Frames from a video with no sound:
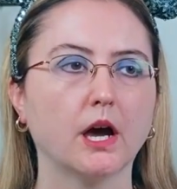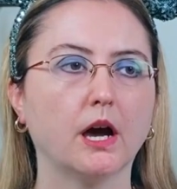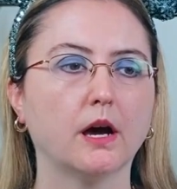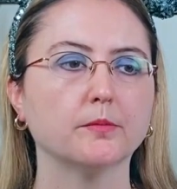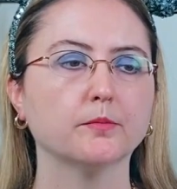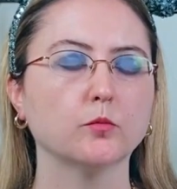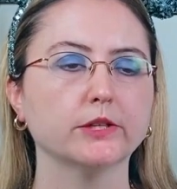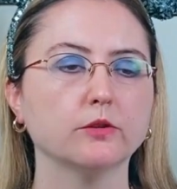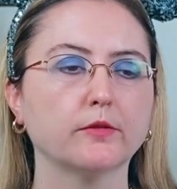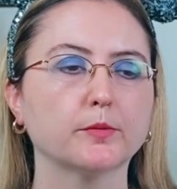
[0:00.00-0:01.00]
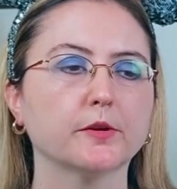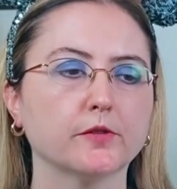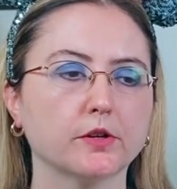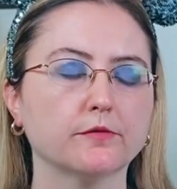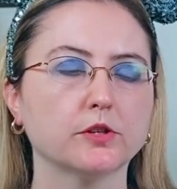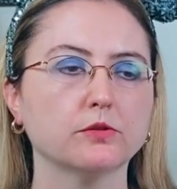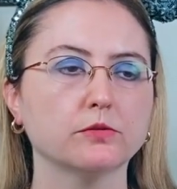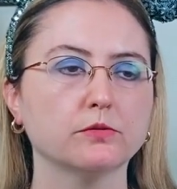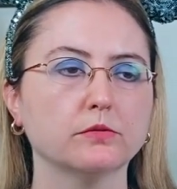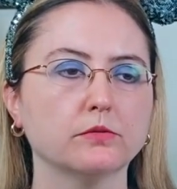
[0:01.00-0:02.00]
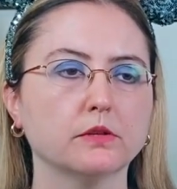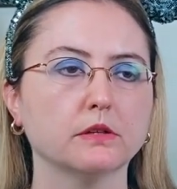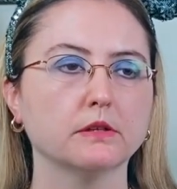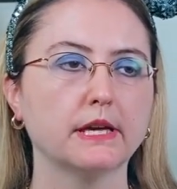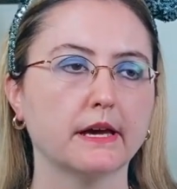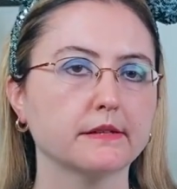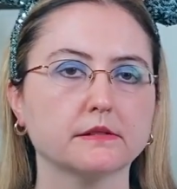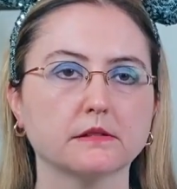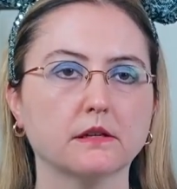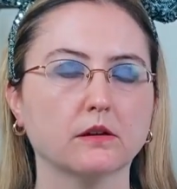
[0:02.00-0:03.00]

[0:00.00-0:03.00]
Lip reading: When you have a preferred view, yes, it